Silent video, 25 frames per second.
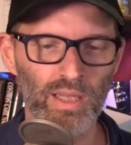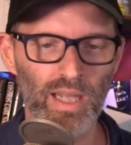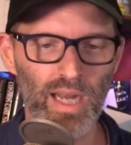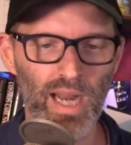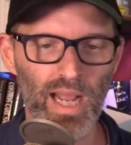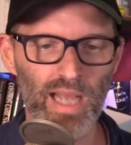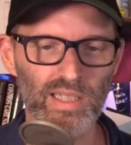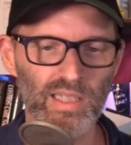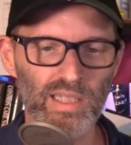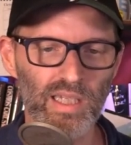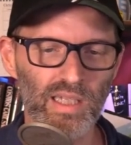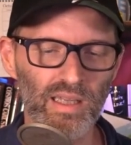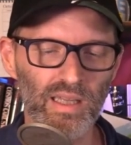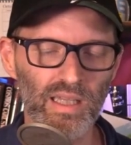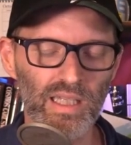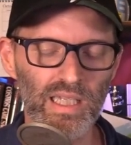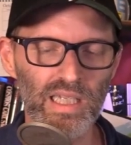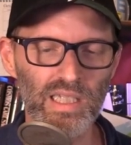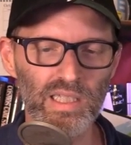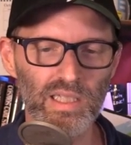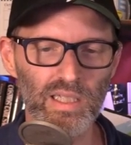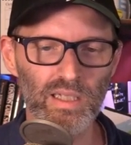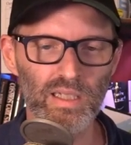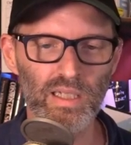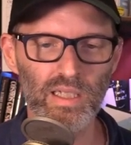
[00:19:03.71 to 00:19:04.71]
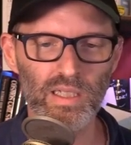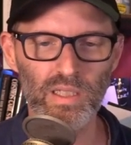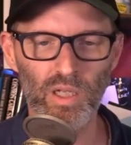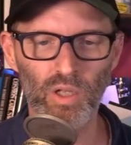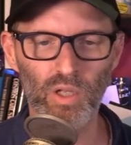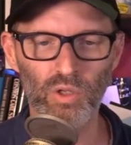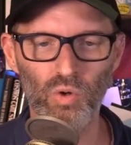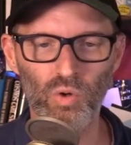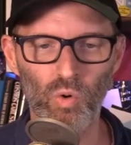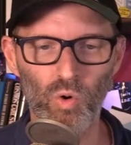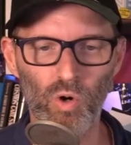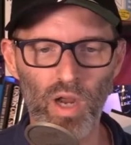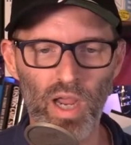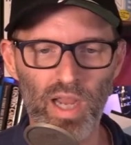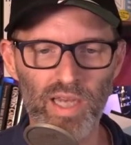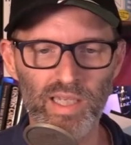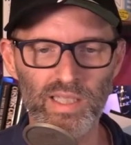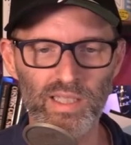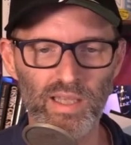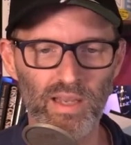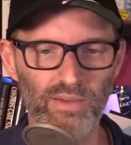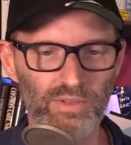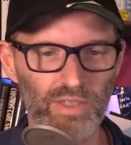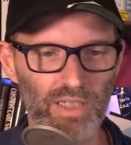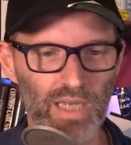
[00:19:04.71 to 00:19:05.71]
that has at least an Intel Core
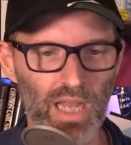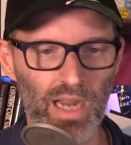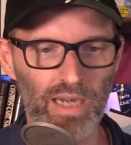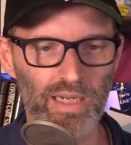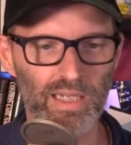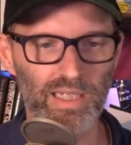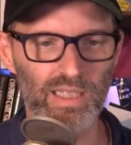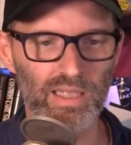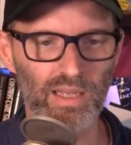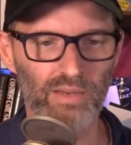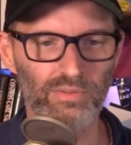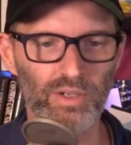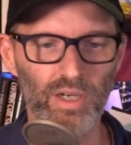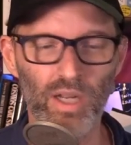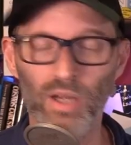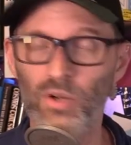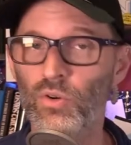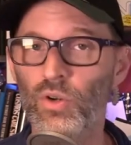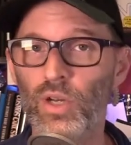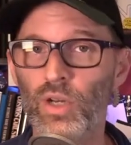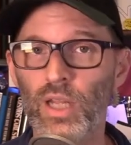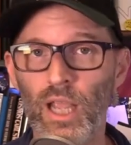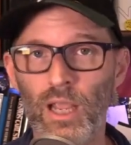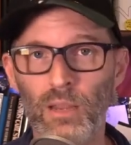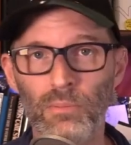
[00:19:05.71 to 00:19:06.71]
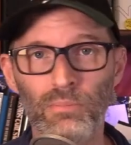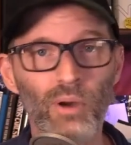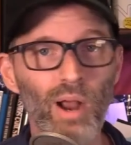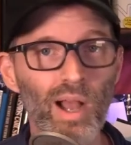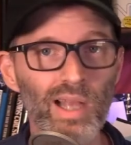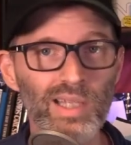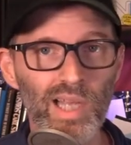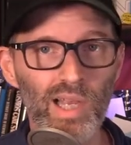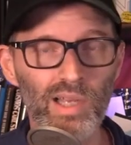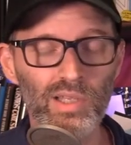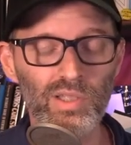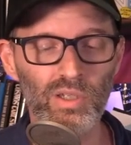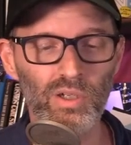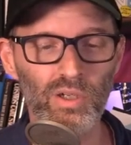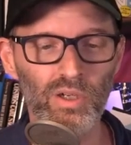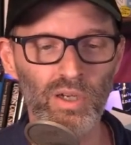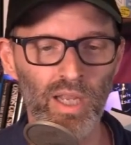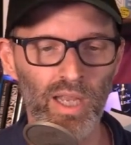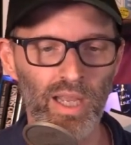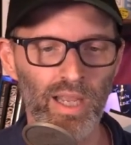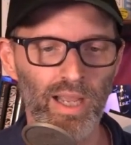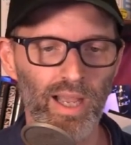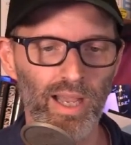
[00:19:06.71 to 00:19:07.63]
i7 9700K processor